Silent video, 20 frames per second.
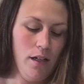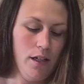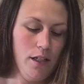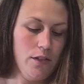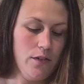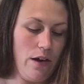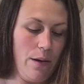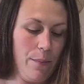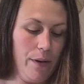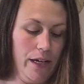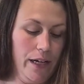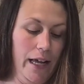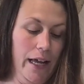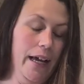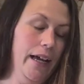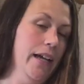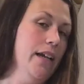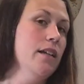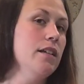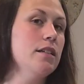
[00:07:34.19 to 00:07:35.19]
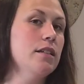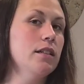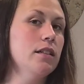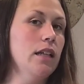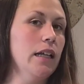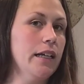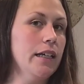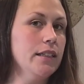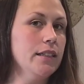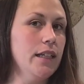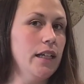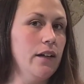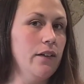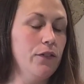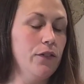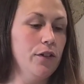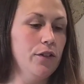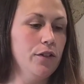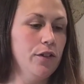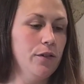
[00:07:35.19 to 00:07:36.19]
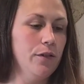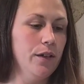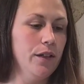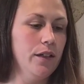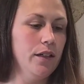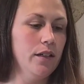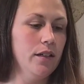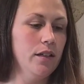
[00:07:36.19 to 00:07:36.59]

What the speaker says: So I made 8. Like I said, if you're doing